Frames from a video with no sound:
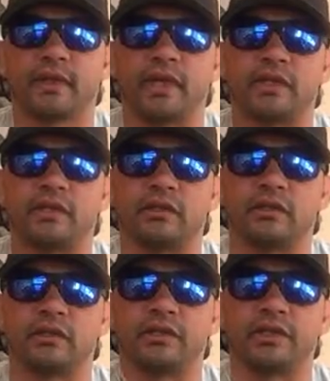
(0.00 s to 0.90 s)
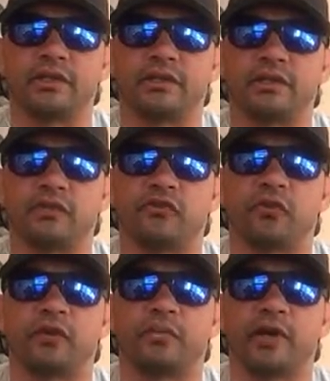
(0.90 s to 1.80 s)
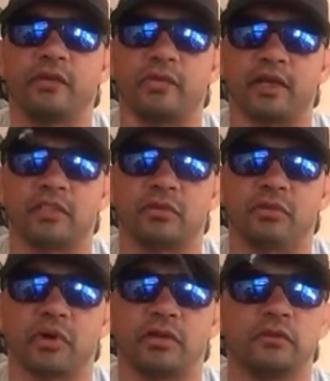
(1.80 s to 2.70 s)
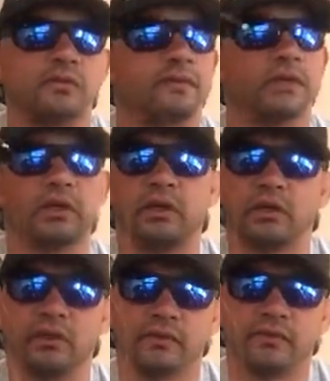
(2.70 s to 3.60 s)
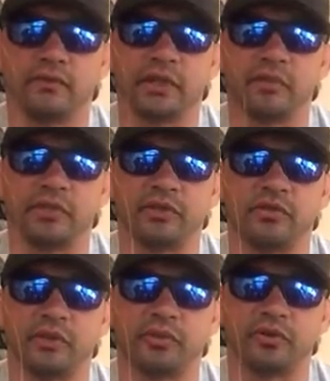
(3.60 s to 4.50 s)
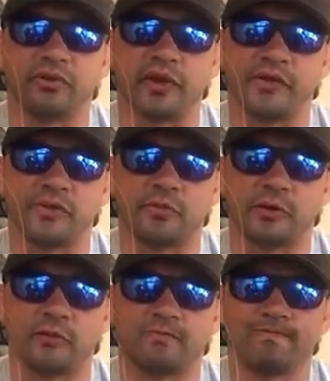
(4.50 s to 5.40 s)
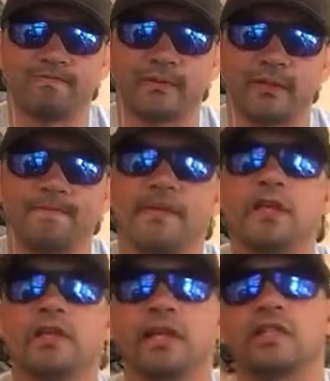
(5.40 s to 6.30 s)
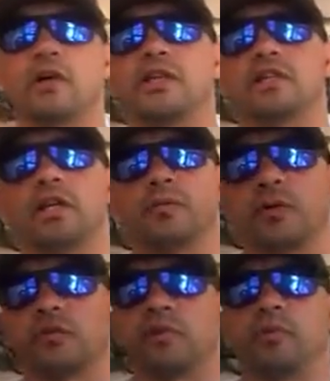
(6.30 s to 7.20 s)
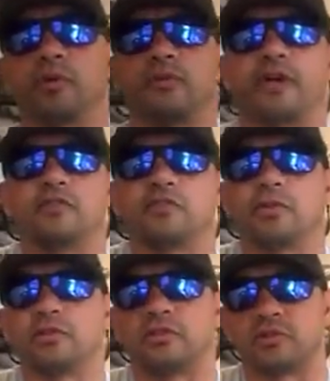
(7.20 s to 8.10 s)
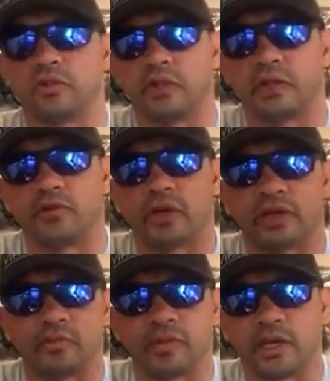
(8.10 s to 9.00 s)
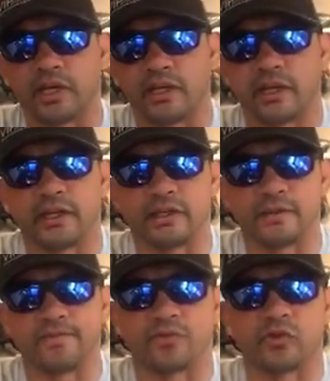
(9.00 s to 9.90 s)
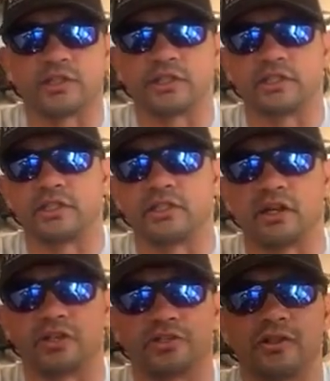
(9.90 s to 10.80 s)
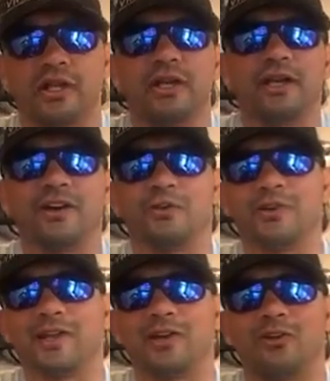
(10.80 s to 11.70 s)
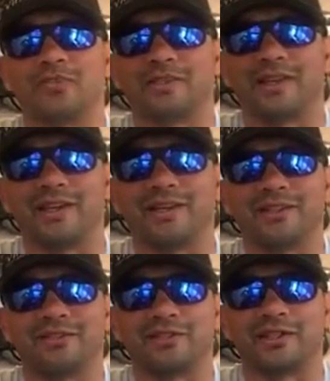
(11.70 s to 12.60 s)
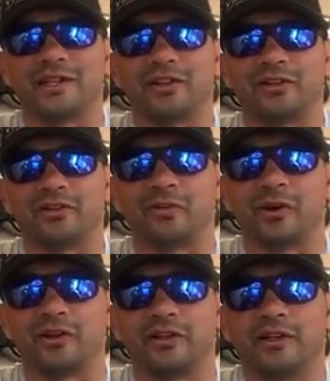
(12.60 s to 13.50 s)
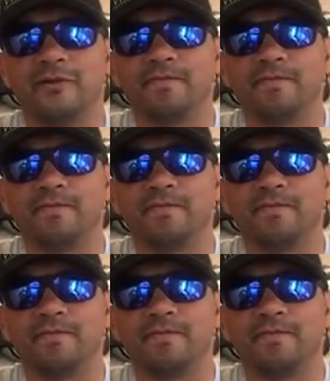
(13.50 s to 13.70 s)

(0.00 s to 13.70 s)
18 to 30 inches of 40-pound maximum mono, VIP 3.5 spinner. Okay, that's how I set up our 3.5 spinners when I'm dragging them behind a 360 Dodger. I hope that helps, and see you out on the water.